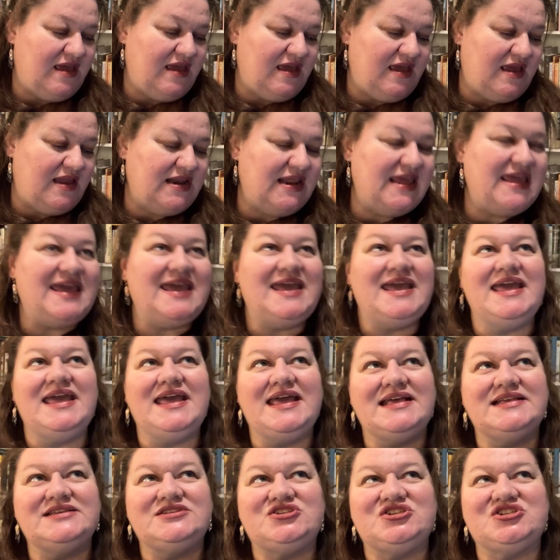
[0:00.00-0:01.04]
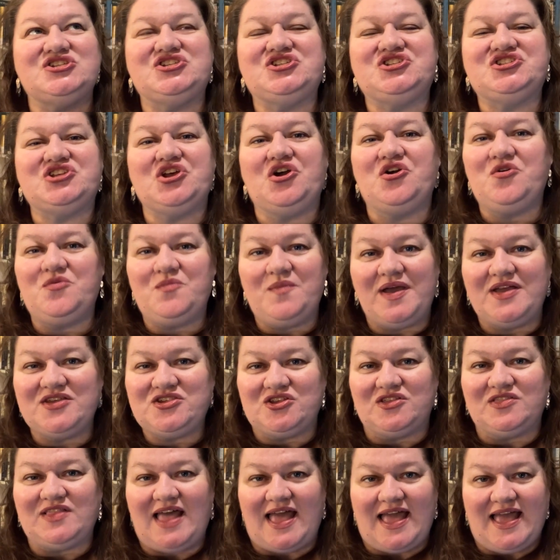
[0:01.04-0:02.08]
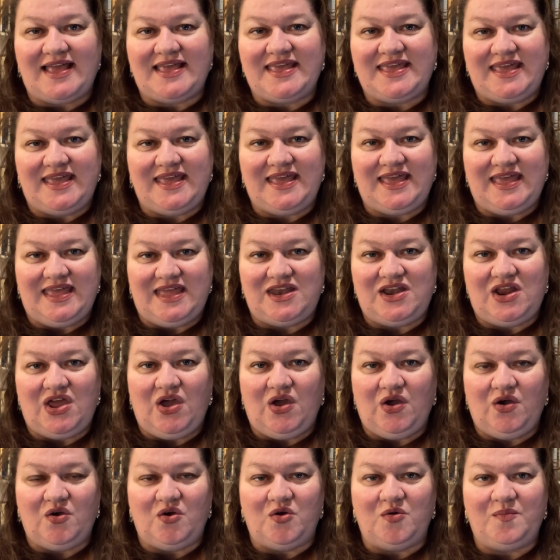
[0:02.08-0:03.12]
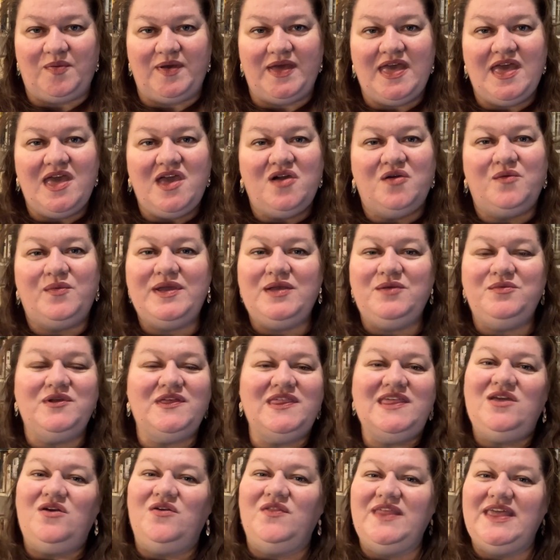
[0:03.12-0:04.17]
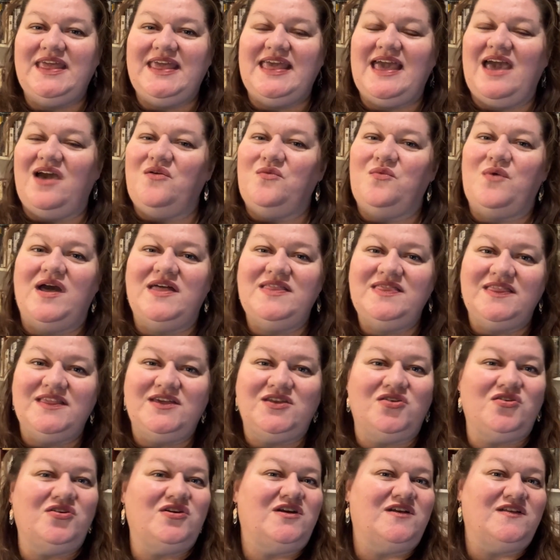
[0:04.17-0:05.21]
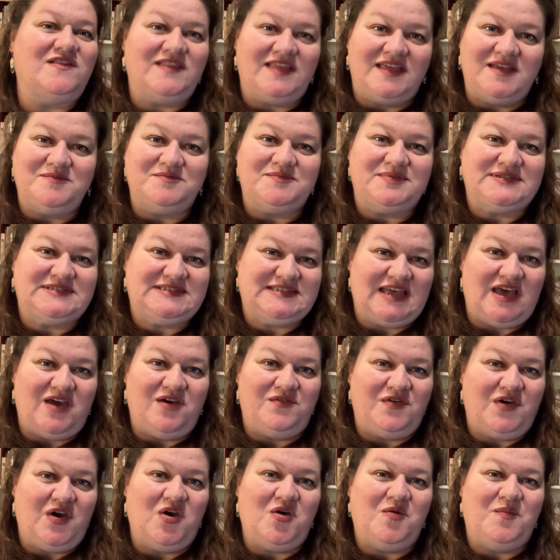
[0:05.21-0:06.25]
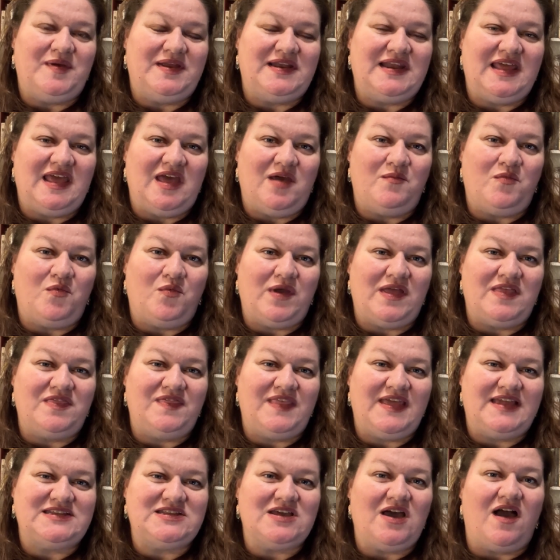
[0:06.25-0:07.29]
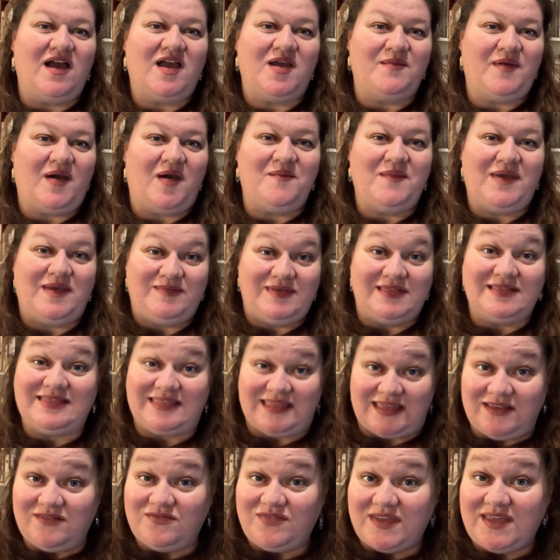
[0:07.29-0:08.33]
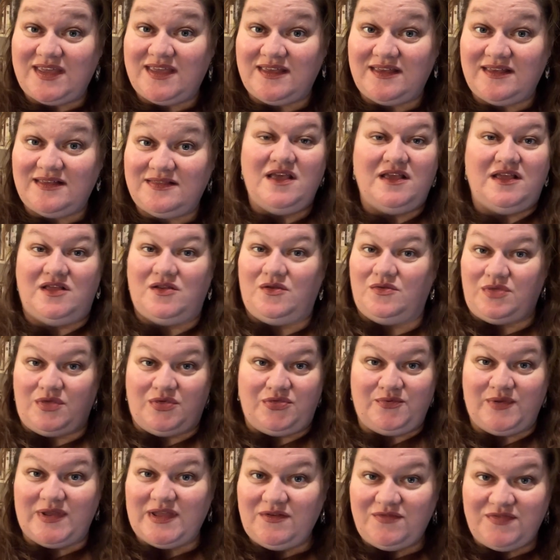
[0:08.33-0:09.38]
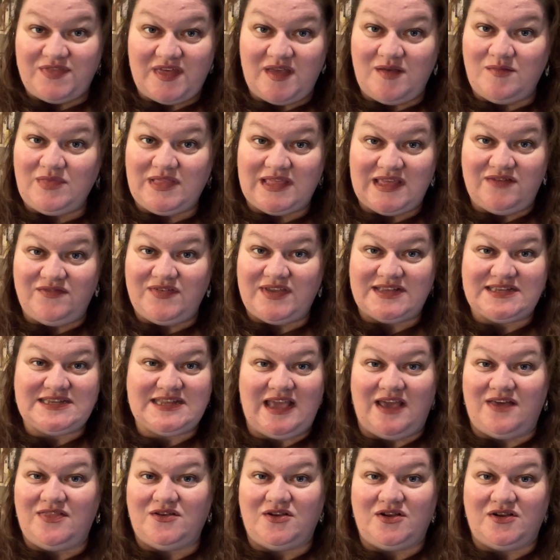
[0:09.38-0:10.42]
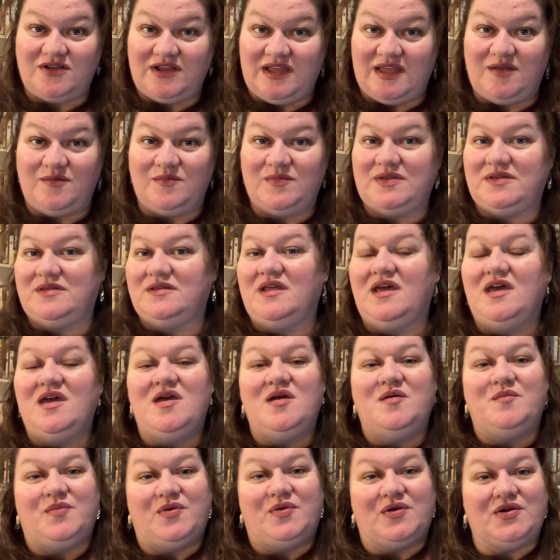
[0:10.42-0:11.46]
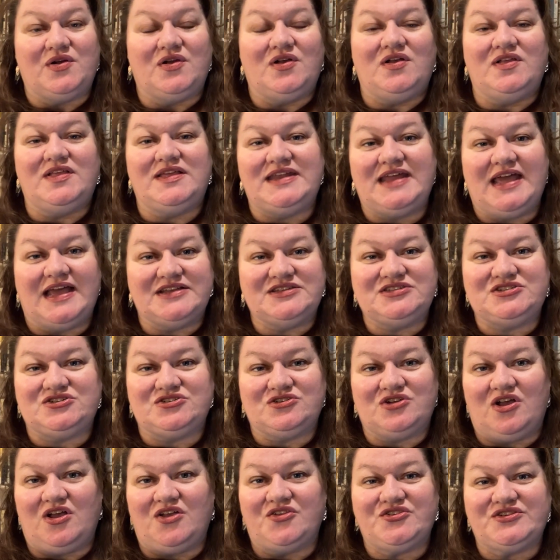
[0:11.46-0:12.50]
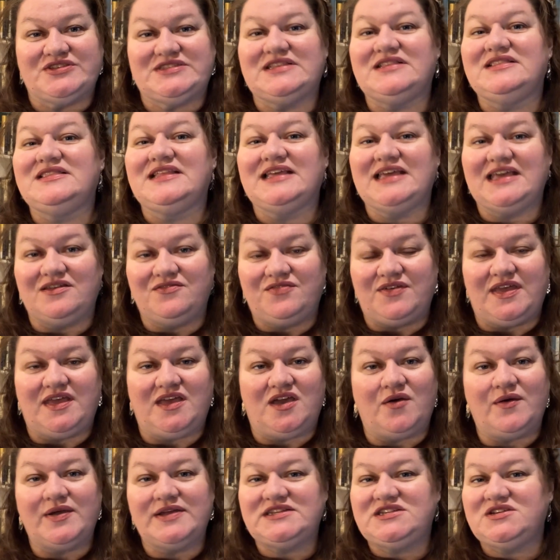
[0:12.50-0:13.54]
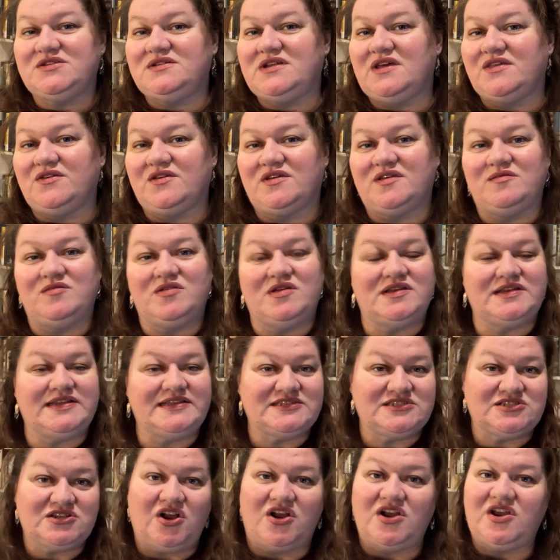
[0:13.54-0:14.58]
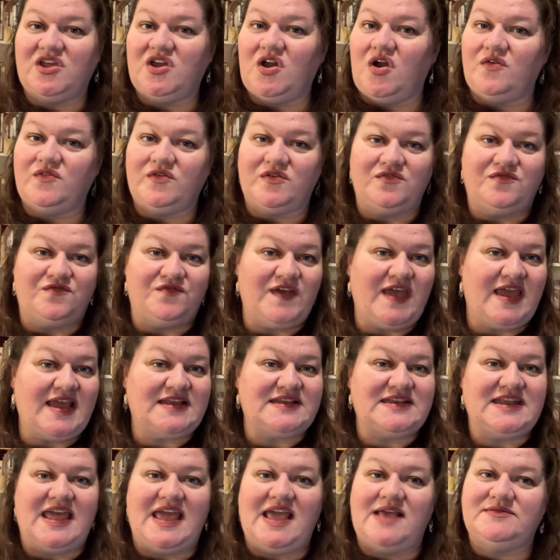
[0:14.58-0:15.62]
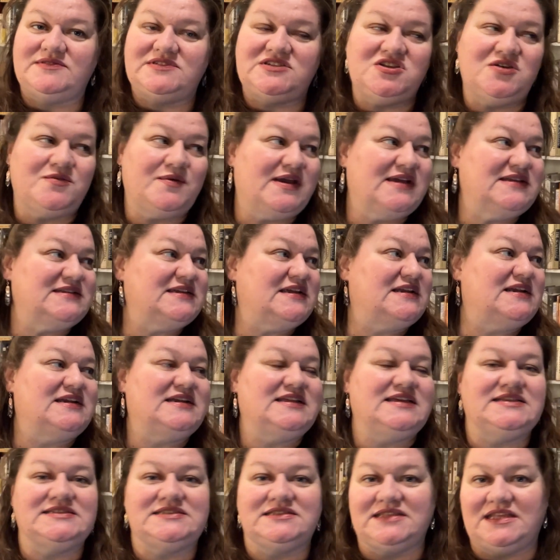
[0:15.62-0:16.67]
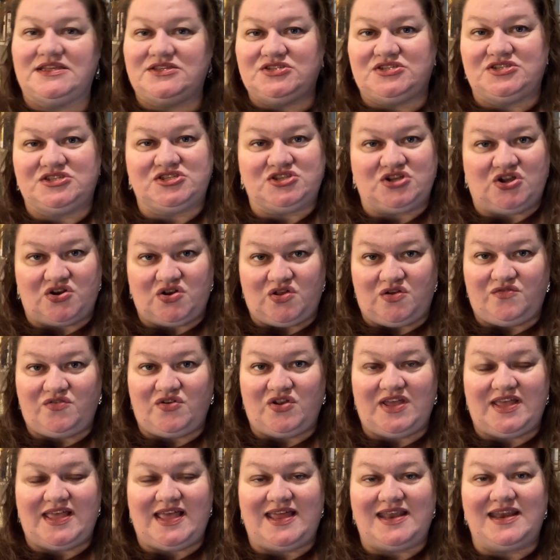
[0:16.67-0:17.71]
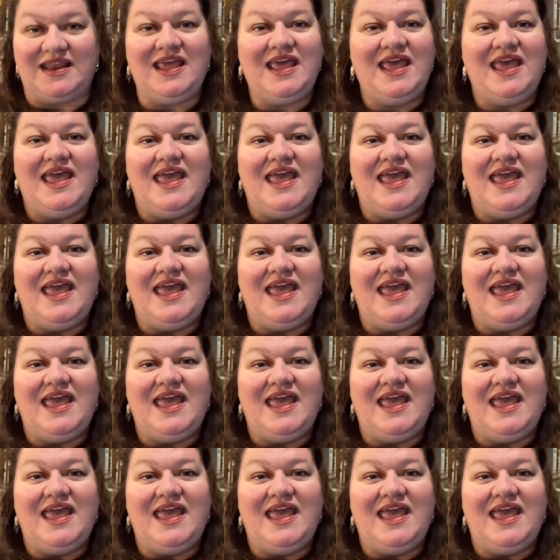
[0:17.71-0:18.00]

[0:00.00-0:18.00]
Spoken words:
And he is just so much lacking in hope. We really only get one little glimpse of hope in him when they talk about maybe leaving. The three of them leaving together, him and Pearl and Hester all just leaving, going to another community, starting over, fake names, new identities, let's just start over again.